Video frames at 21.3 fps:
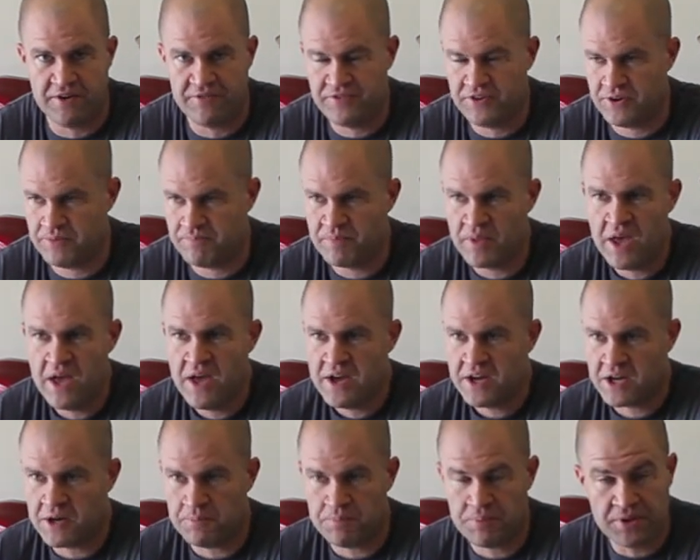If you're
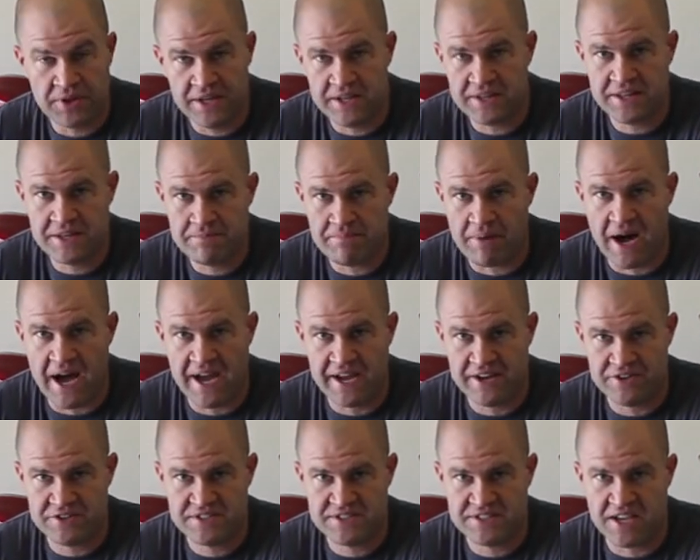completely by
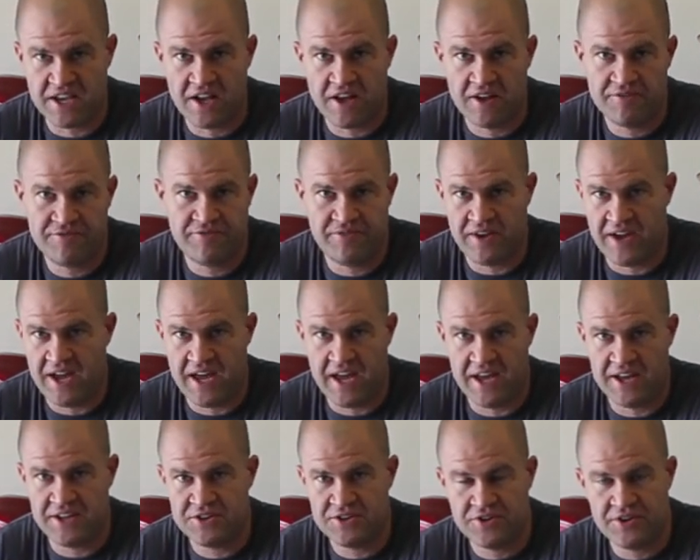yourself
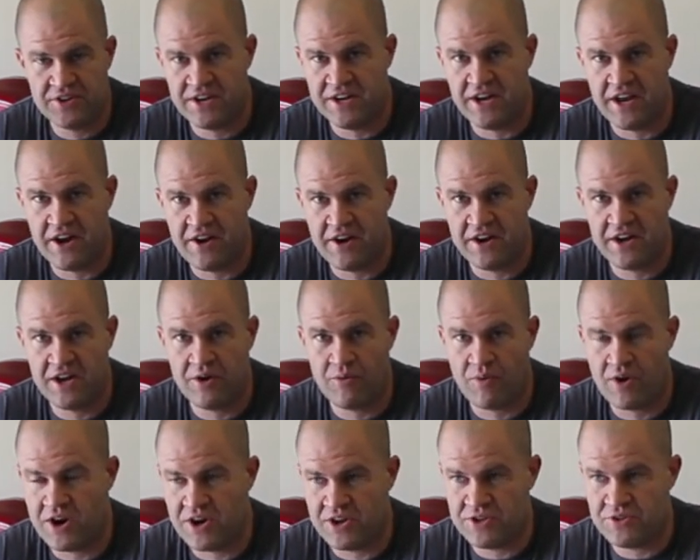and you're in an area where